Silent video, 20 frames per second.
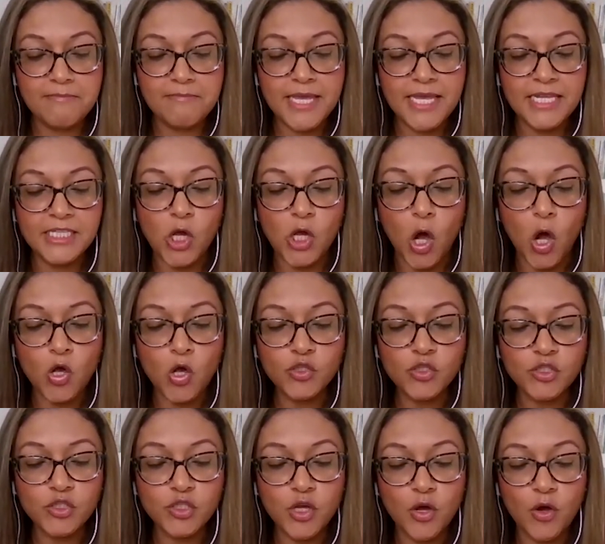It's
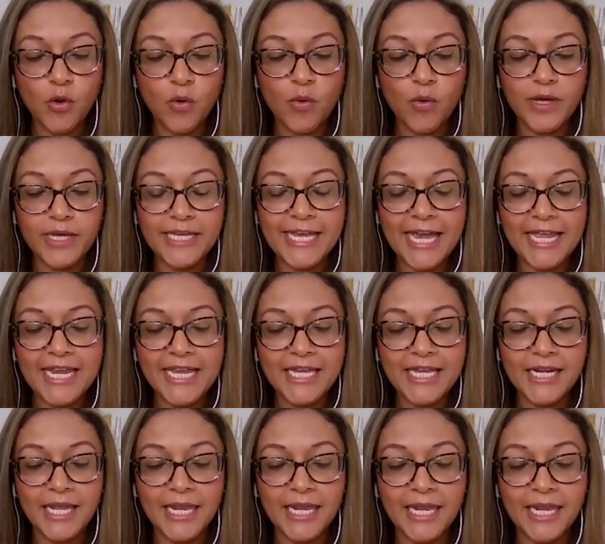also getting
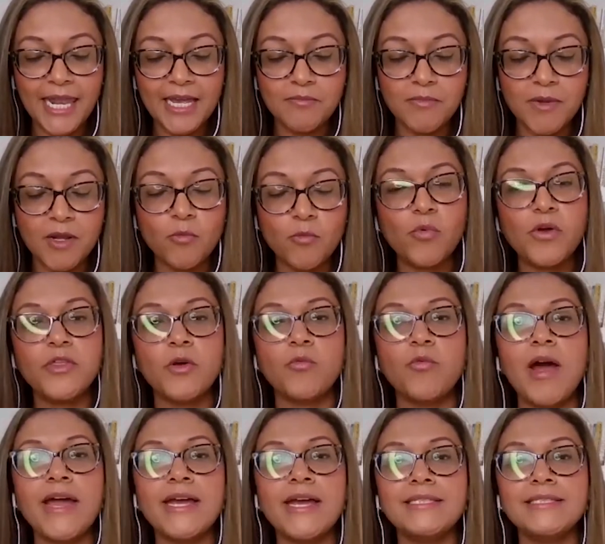in alignment with the
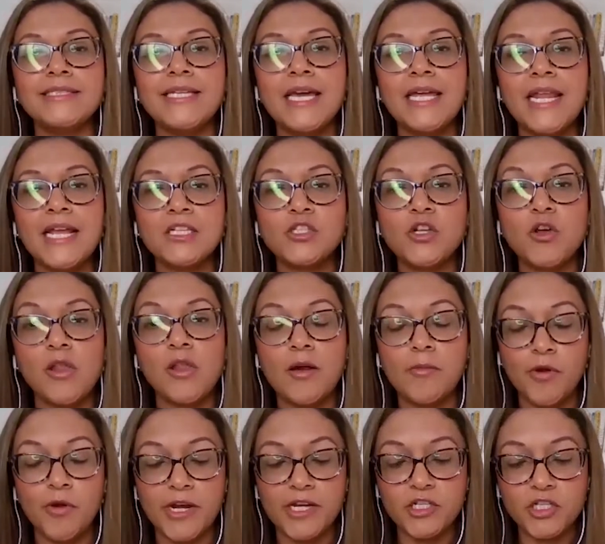right 10x
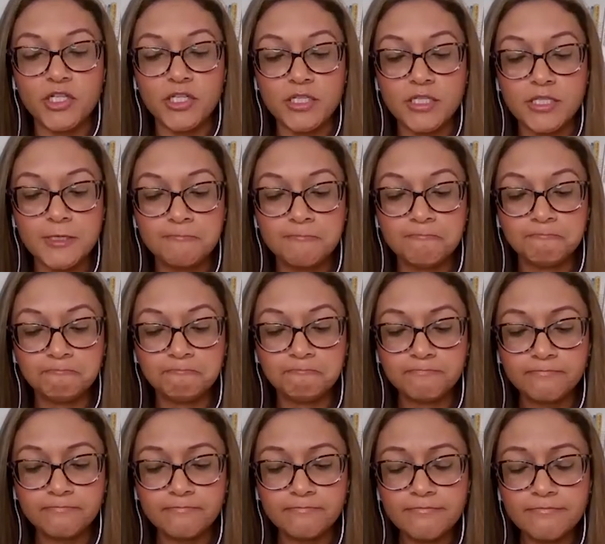collaborations
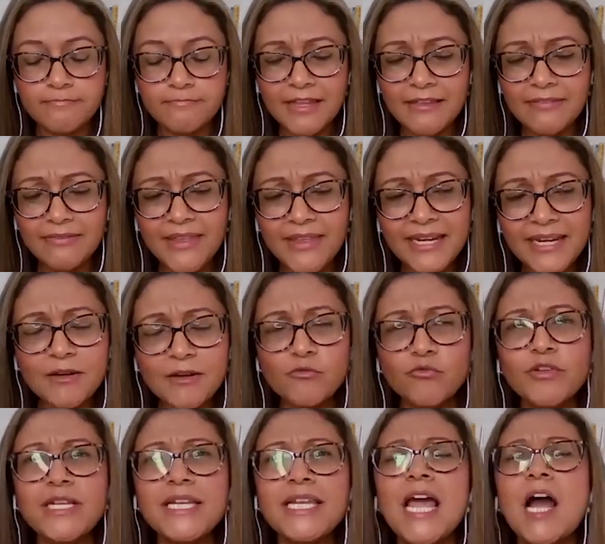that can
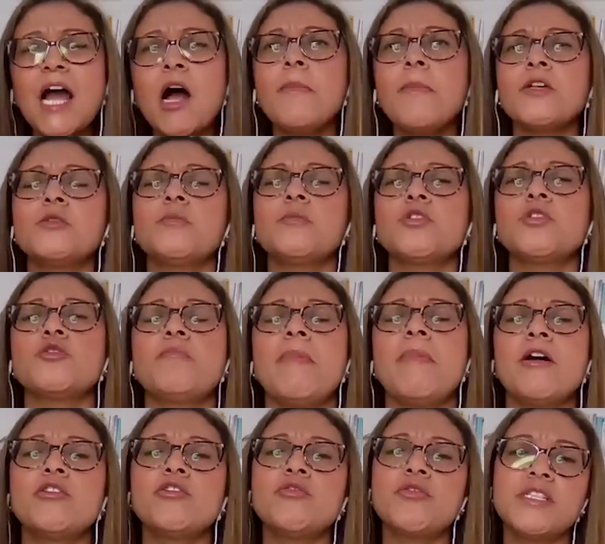really help us push
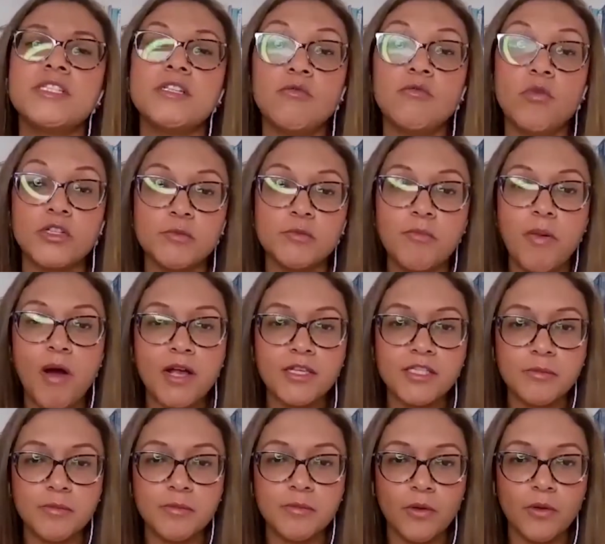boundaries of what's
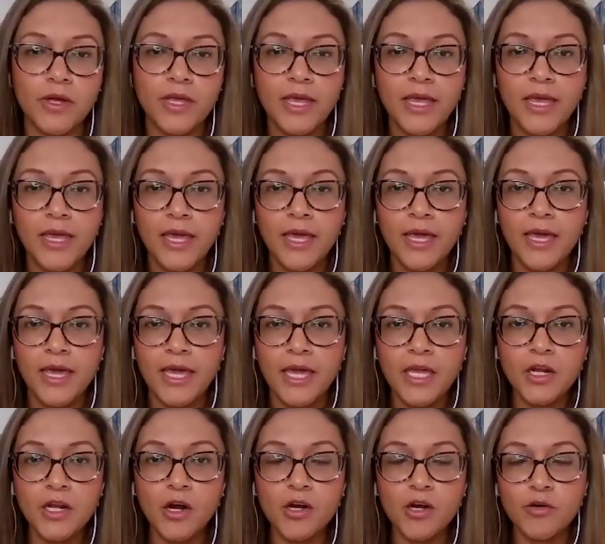possible
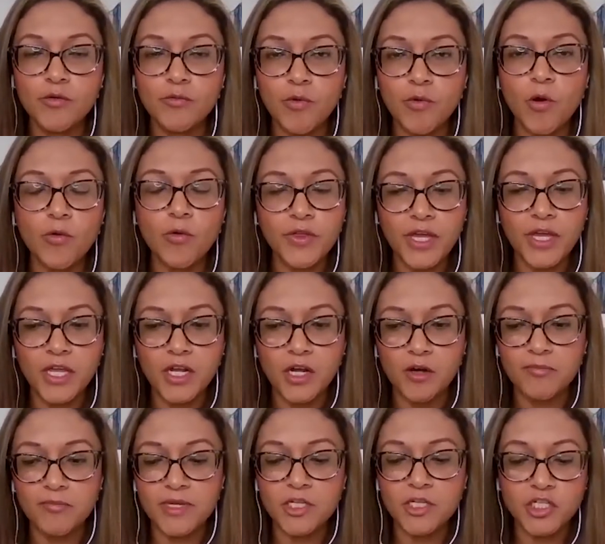in our growth and our
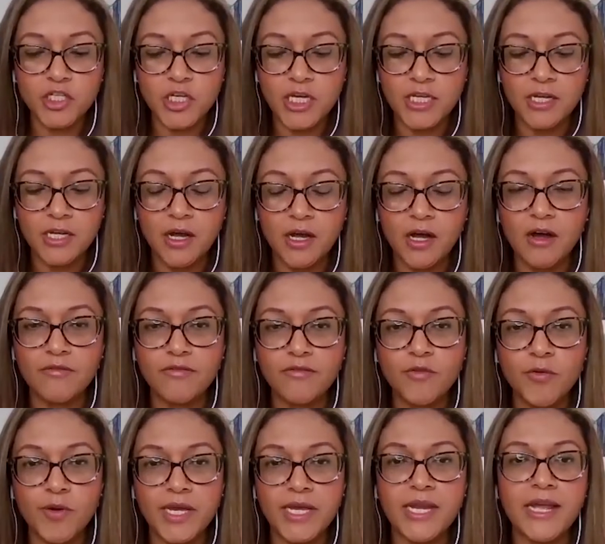mission of
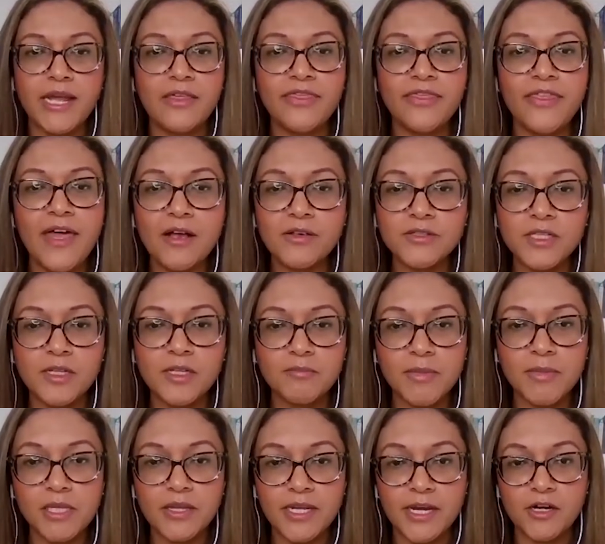creating 1,000
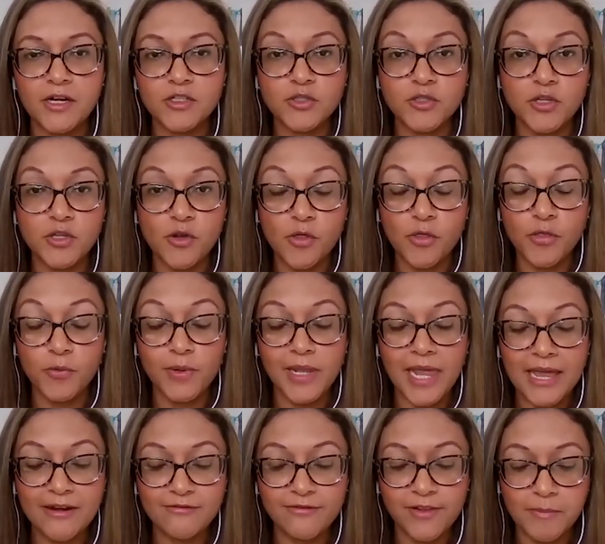millionaires, through
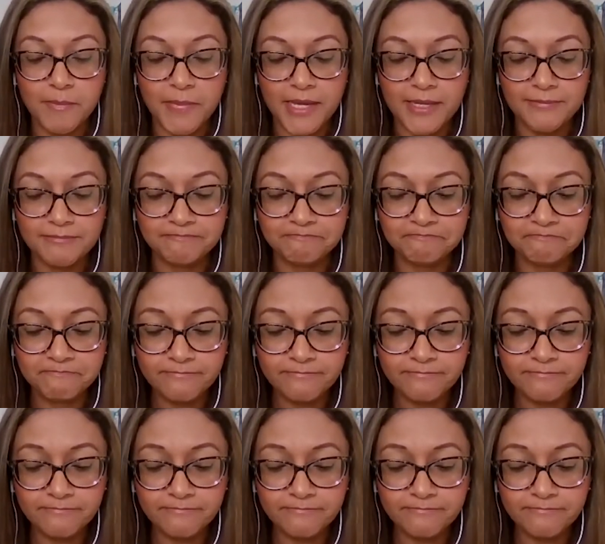land flipping.